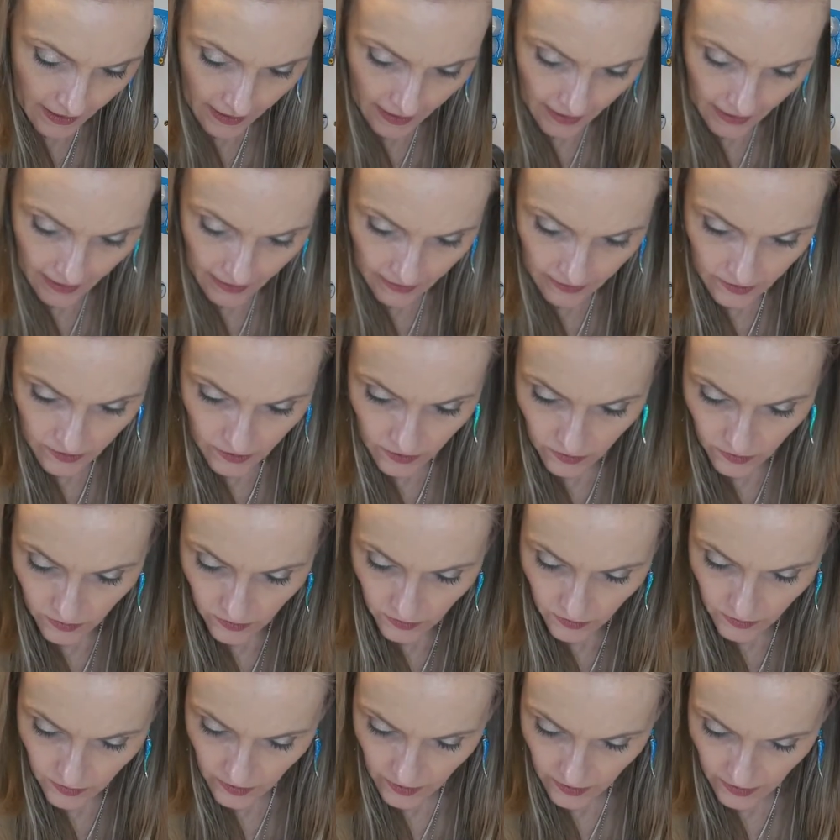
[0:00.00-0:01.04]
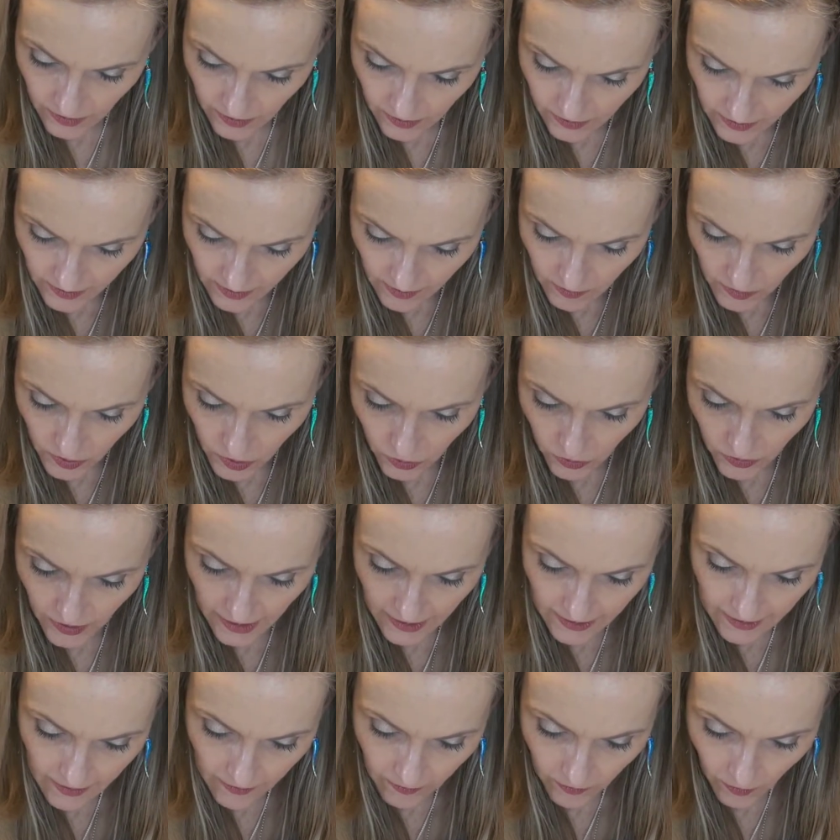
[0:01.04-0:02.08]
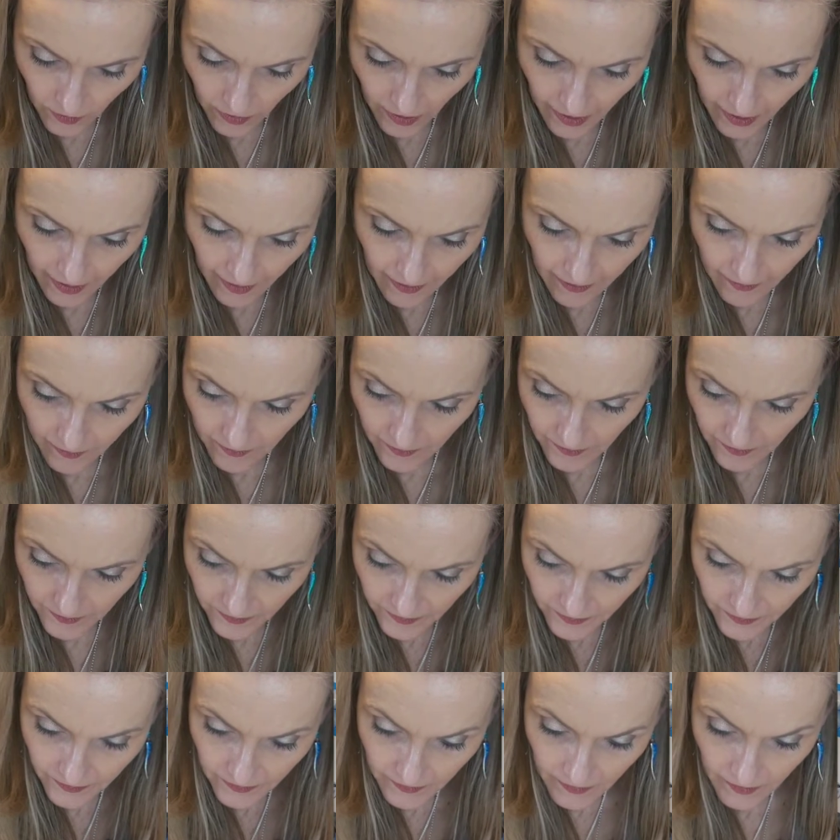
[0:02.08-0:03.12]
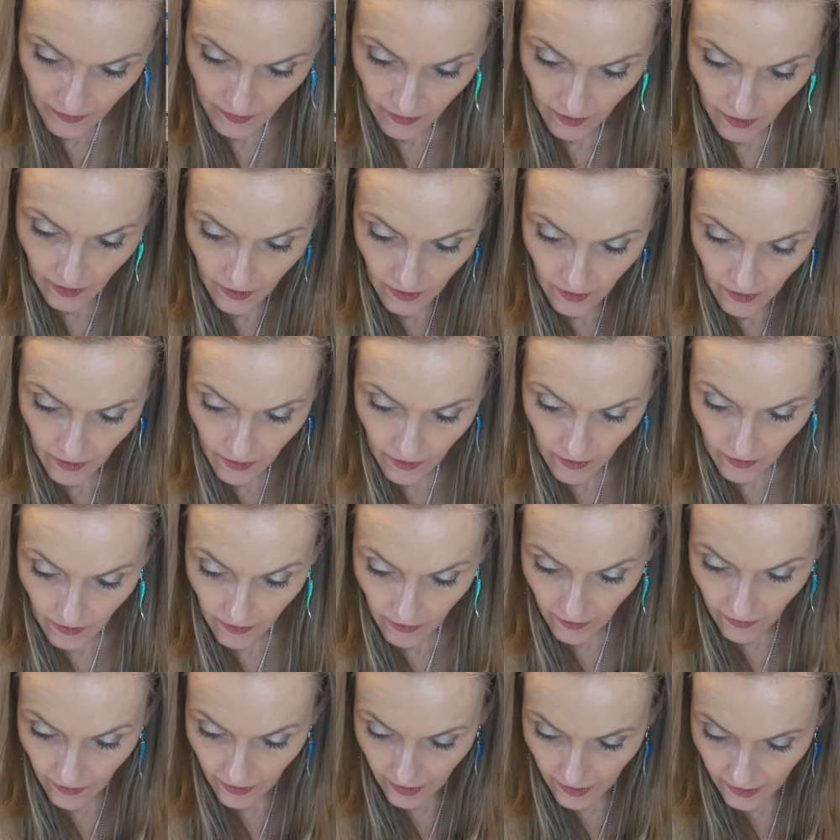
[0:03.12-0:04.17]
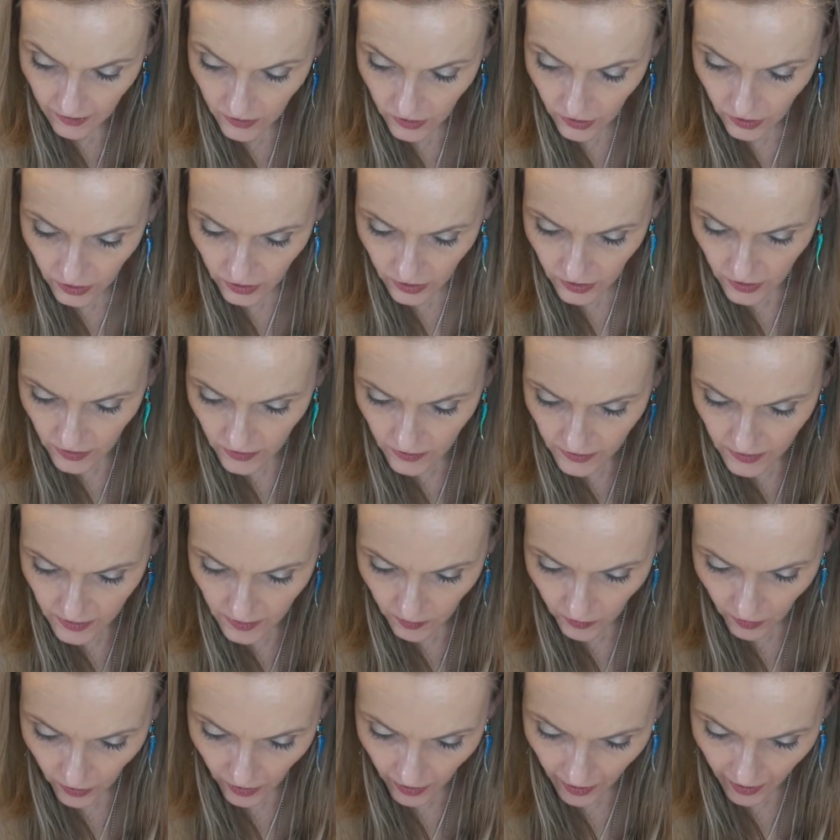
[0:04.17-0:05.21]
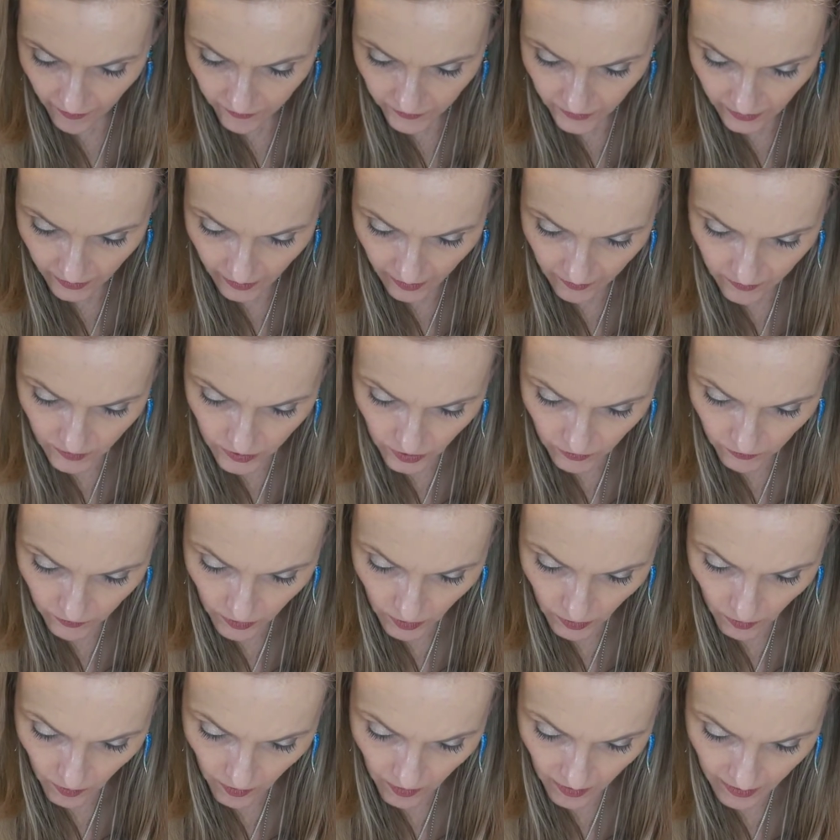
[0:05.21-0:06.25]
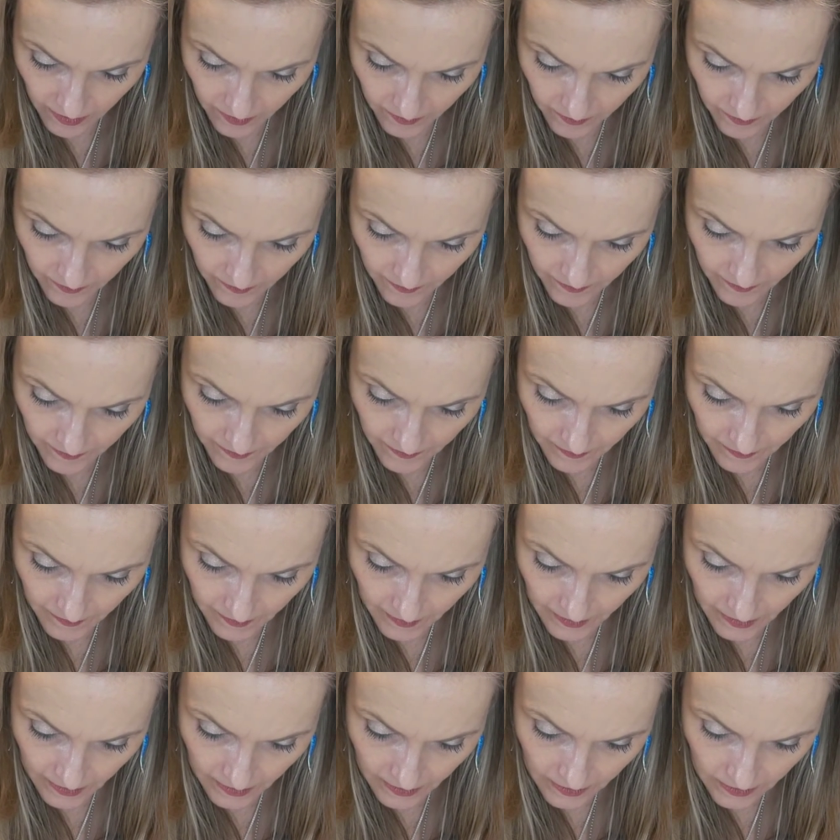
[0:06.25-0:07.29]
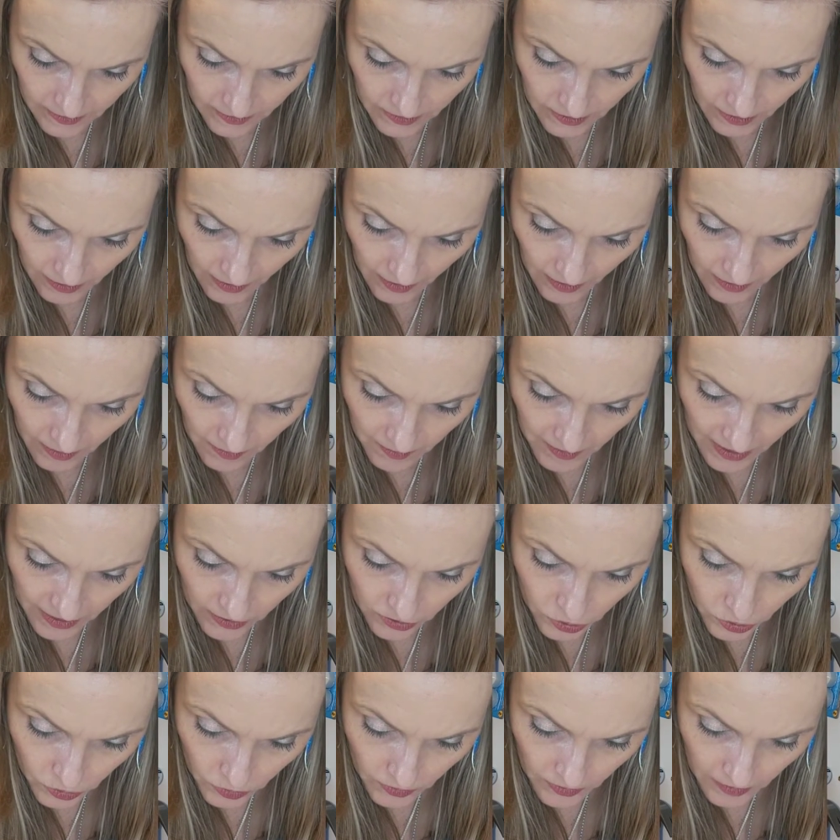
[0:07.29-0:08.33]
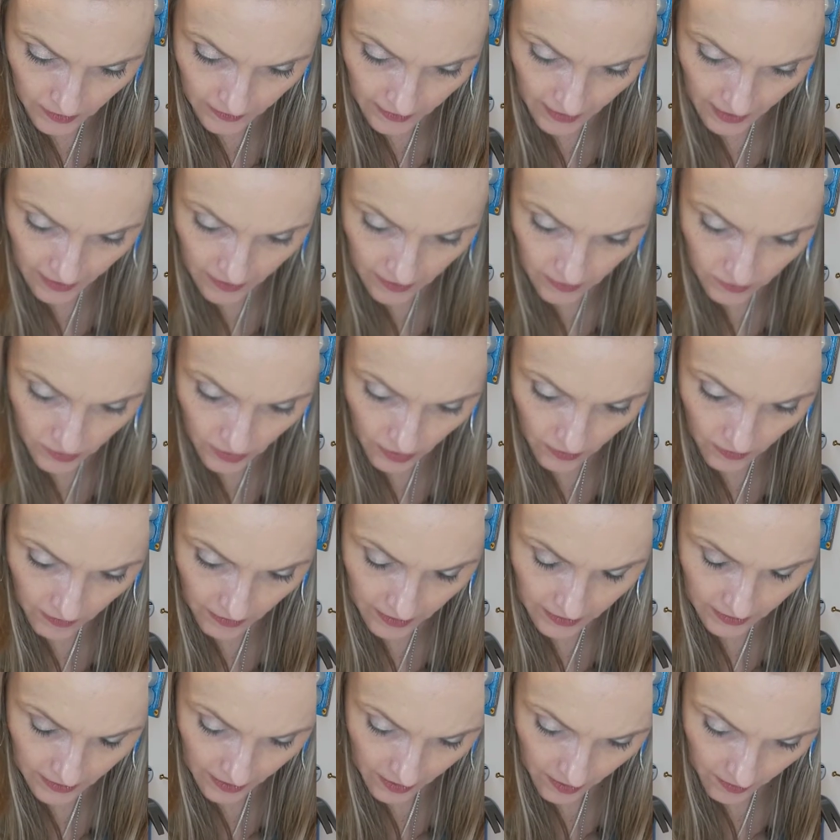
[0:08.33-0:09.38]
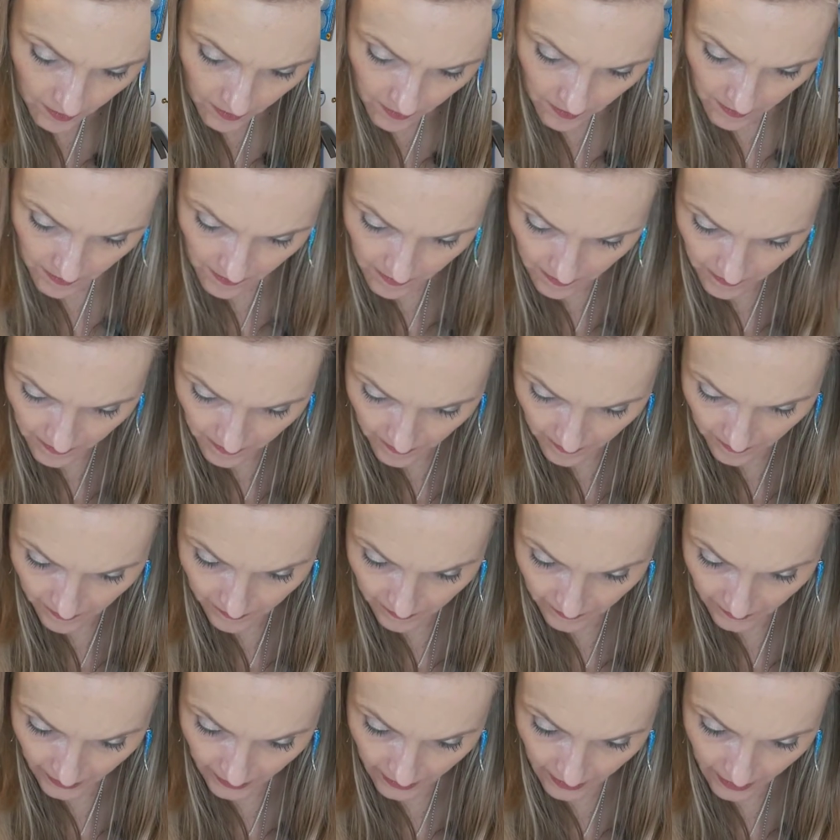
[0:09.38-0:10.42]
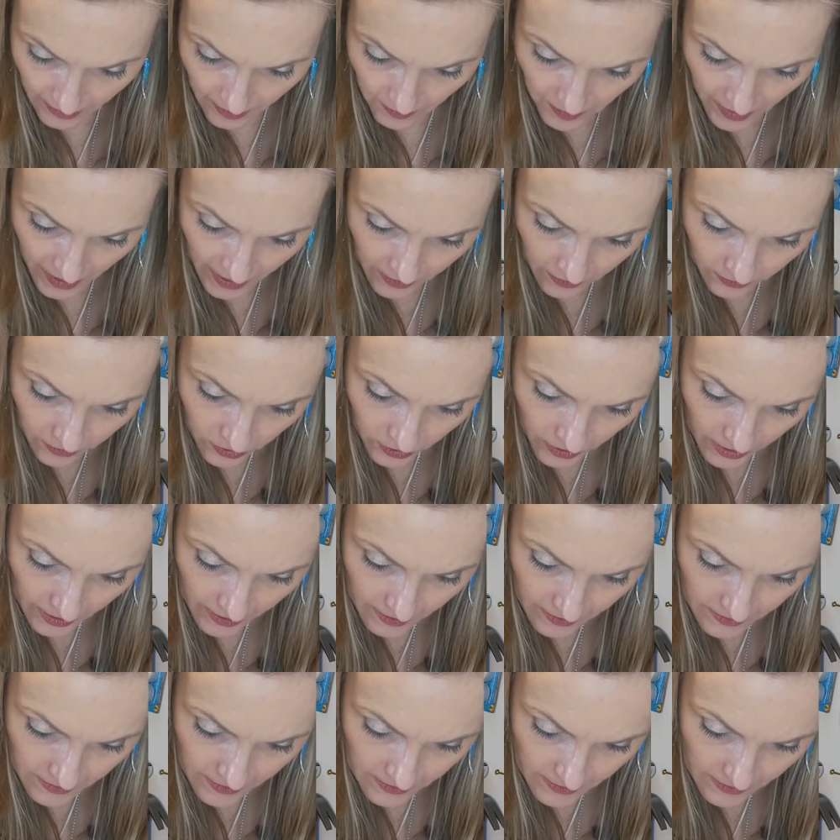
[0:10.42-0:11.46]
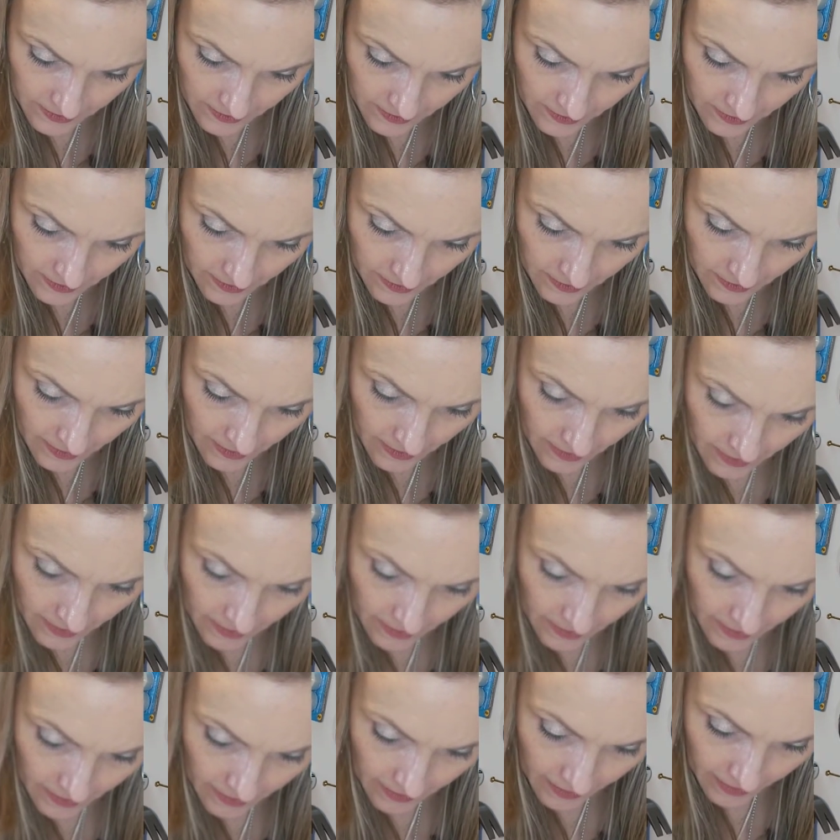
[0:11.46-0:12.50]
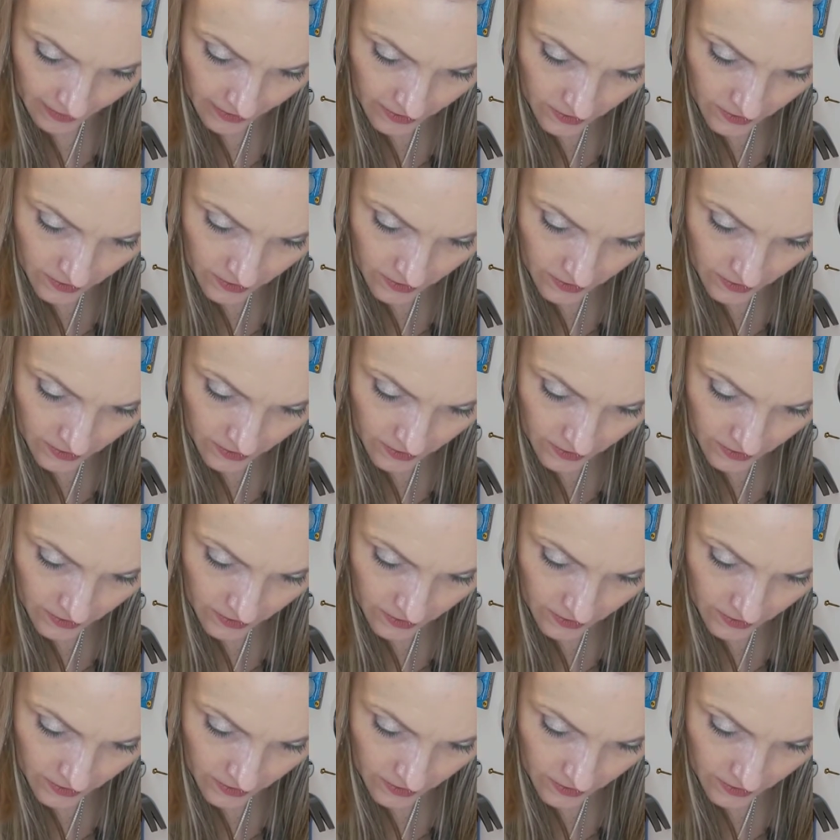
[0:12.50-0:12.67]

and do some streaks of gray. Alright, you can use some craft gloves if you want to kind of make sure that you don't end up getting paint on your hands. I